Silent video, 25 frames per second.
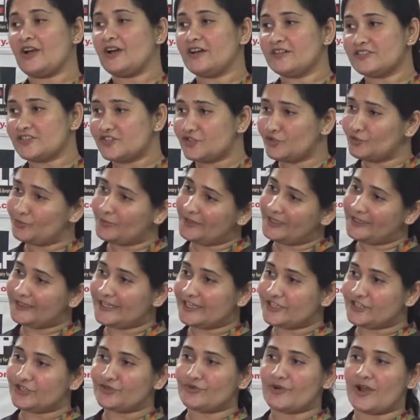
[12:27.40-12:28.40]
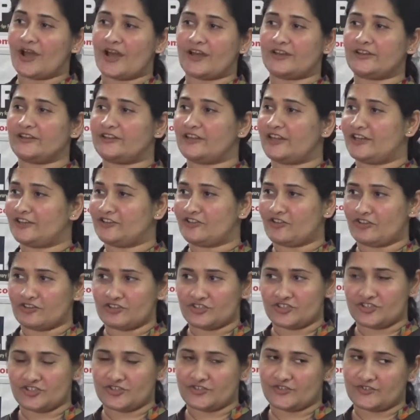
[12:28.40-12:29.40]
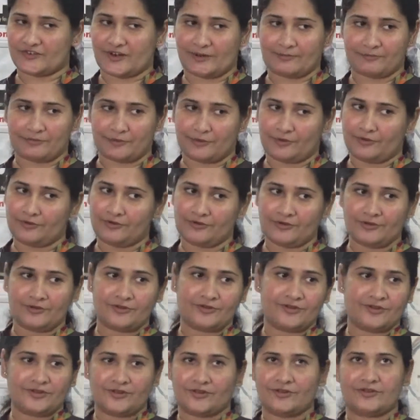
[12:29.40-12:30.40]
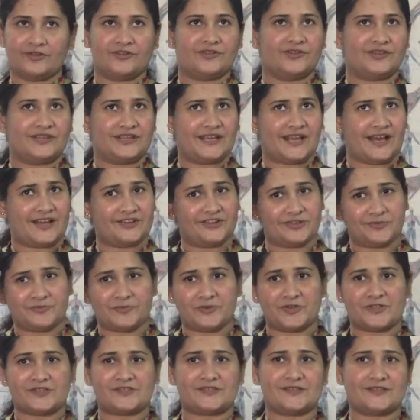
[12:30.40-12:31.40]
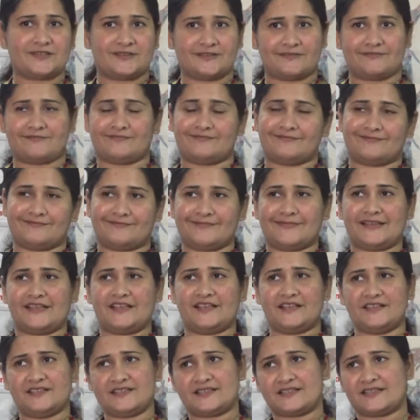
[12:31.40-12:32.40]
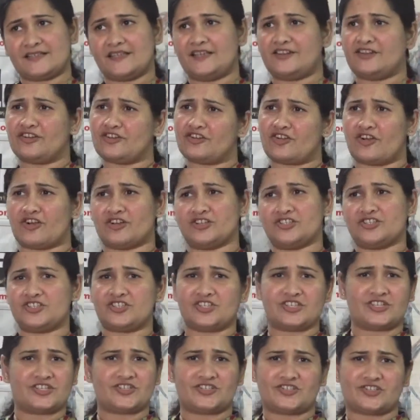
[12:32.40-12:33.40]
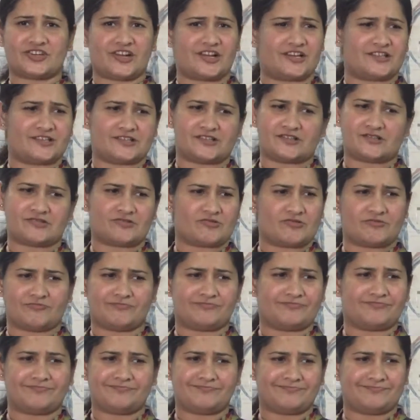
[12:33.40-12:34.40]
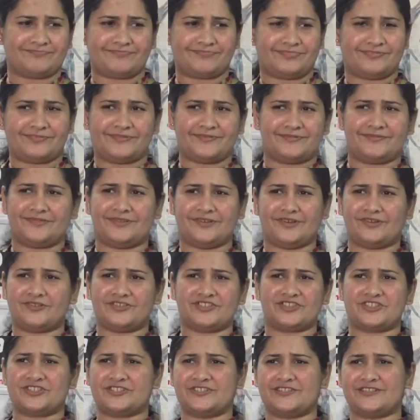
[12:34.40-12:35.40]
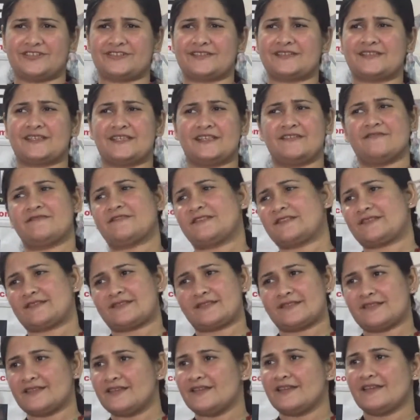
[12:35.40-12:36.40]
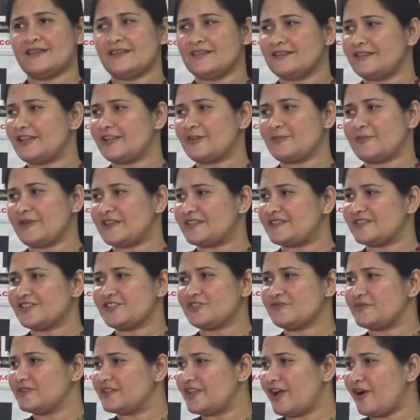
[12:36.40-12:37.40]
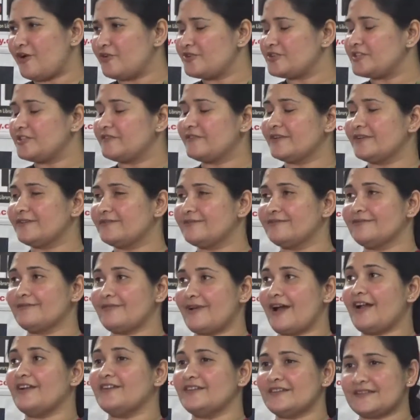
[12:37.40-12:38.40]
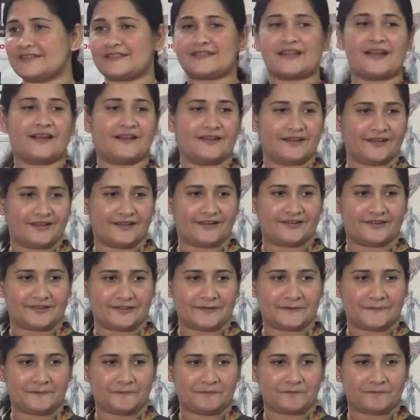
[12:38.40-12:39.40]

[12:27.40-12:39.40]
assuming that you are in unconscious rapport, the other person is in a conscious trance, so he or she receives that message without even understanding it.